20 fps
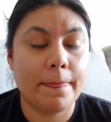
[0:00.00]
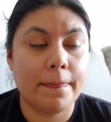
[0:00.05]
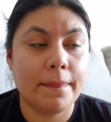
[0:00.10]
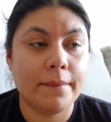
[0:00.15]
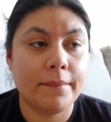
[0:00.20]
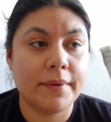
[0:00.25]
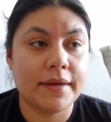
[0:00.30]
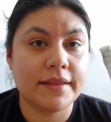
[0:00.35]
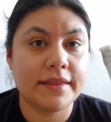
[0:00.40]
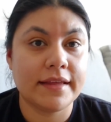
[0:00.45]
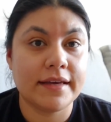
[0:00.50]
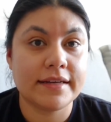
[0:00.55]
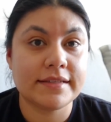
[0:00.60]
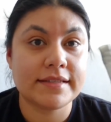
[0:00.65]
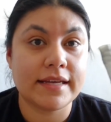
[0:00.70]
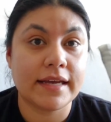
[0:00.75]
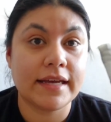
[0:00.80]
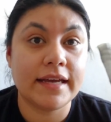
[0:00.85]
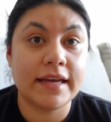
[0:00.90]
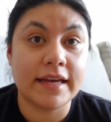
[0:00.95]
with it, because
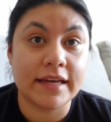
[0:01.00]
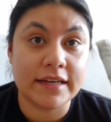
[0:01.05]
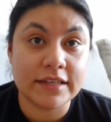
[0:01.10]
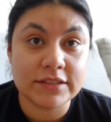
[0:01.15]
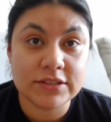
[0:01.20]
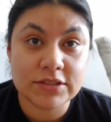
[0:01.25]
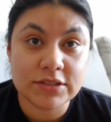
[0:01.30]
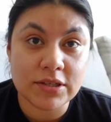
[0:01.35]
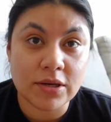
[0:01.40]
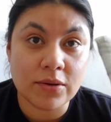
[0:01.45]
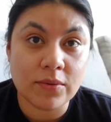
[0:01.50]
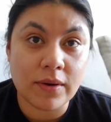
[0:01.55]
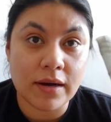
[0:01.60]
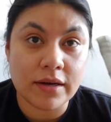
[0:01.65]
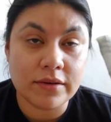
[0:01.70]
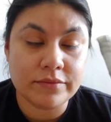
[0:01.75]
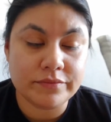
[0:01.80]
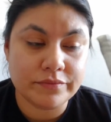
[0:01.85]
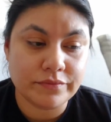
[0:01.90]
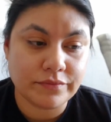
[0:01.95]
I hid it so
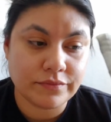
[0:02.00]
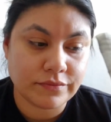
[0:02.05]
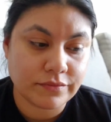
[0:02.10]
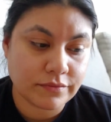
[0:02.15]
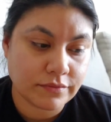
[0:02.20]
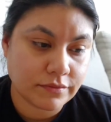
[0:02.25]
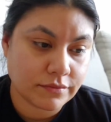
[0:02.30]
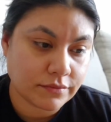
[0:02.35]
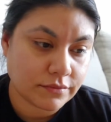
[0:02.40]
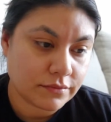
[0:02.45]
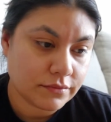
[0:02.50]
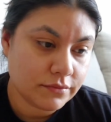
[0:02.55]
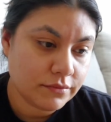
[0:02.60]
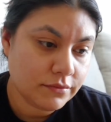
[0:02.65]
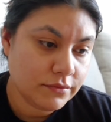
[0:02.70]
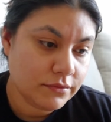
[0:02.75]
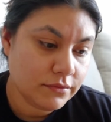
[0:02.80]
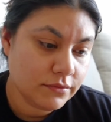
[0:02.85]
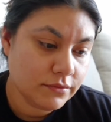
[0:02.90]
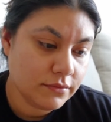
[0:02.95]
well.
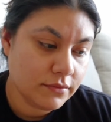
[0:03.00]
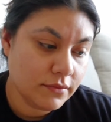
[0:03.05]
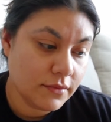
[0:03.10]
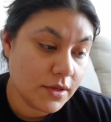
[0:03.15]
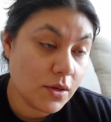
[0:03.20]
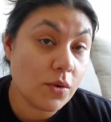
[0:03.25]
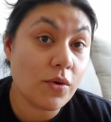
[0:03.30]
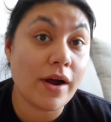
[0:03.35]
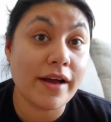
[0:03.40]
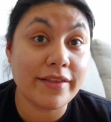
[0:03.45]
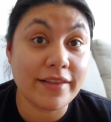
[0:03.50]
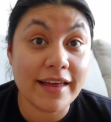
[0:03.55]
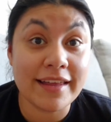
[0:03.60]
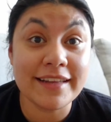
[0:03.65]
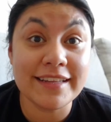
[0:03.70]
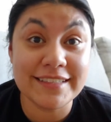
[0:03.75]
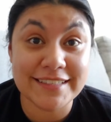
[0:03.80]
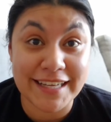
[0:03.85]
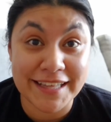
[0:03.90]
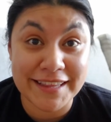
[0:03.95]
Well, at
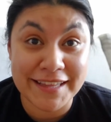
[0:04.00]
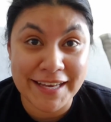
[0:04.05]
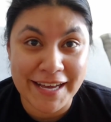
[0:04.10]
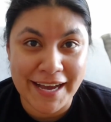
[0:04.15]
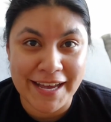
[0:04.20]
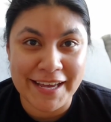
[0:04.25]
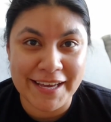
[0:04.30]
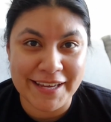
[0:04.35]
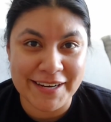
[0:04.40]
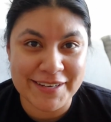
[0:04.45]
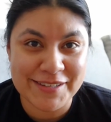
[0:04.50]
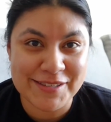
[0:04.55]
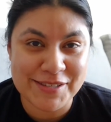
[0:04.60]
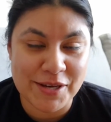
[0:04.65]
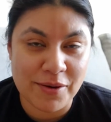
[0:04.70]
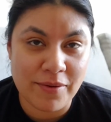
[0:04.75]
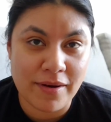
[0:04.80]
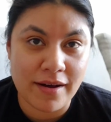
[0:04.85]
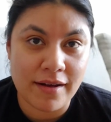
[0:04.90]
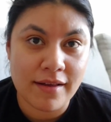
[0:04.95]
least I think I hid it
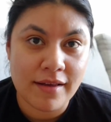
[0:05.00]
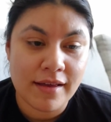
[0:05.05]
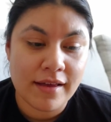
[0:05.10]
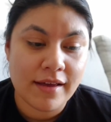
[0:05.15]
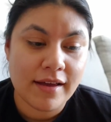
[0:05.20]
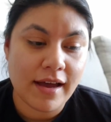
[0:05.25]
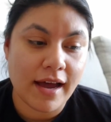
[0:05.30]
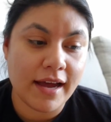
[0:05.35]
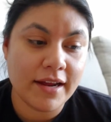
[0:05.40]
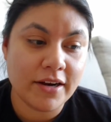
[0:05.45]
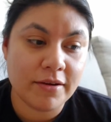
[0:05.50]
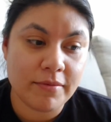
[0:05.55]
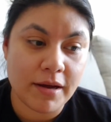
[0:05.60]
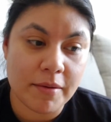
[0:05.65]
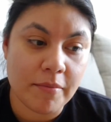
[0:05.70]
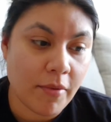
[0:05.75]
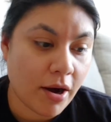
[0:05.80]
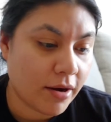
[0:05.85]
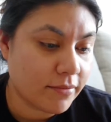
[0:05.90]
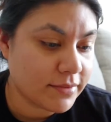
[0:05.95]
so well. I know my
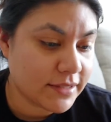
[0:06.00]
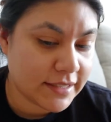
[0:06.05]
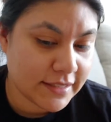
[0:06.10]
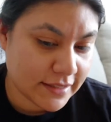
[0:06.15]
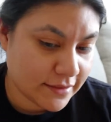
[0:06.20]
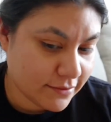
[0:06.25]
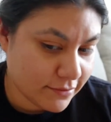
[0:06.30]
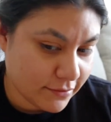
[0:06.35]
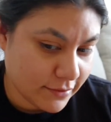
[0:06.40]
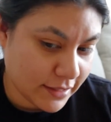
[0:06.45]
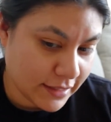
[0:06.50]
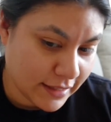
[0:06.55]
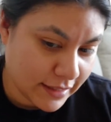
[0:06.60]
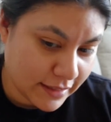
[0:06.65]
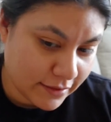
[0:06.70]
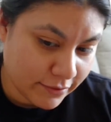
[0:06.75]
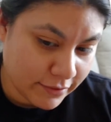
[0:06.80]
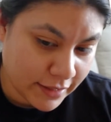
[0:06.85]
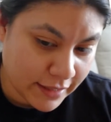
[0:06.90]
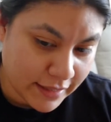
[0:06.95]
mom didn't really
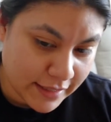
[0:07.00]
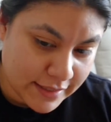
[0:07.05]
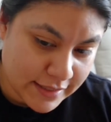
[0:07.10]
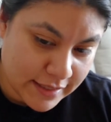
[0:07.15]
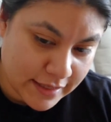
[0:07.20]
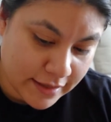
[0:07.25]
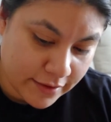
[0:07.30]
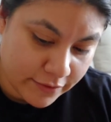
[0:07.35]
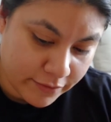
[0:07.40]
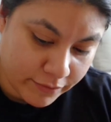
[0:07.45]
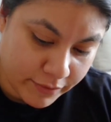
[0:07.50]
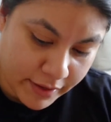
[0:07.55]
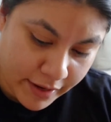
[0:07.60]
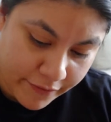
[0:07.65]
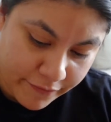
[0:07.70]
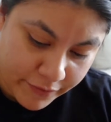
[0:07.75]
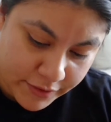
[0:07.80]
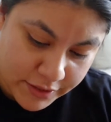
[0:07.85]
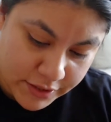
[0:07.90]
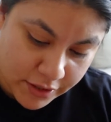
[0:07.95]
realize it when I
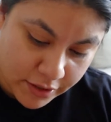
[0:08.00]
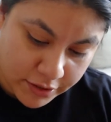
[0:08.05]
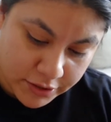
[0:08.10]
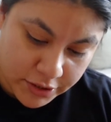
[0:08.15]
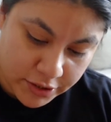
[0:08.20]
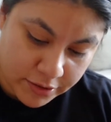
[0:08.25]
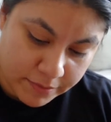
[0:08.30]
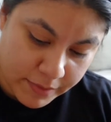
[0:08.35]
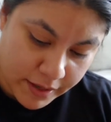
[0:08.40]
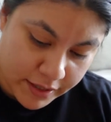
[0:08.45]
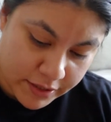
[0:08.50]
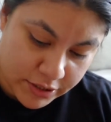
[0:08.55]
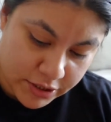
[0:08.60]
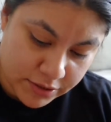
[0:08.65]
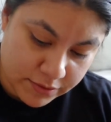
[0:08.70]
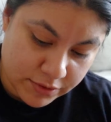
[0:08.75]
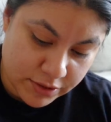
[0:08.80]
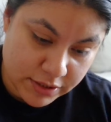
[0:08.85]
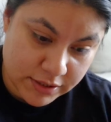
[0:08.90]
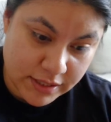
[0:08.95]
first talked to her about it.
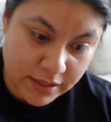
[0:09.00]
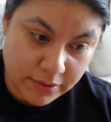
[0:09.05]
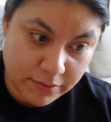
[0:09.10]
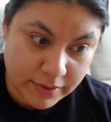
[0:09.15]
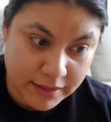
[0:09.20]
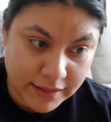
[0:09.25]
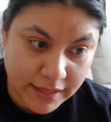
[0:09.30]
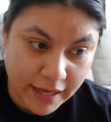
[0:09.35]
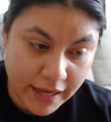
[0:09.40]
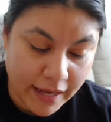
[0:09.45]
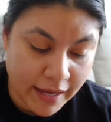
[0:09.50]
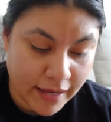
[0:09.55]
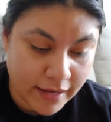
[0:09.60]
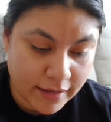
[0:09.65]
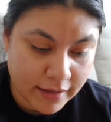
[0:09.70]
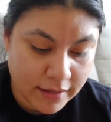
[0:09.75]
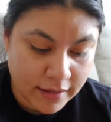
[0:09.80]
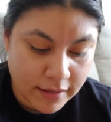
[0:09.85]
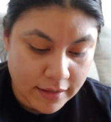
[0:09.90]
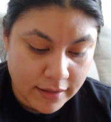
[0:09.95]
She was just like, what the
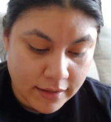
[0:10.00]
heck?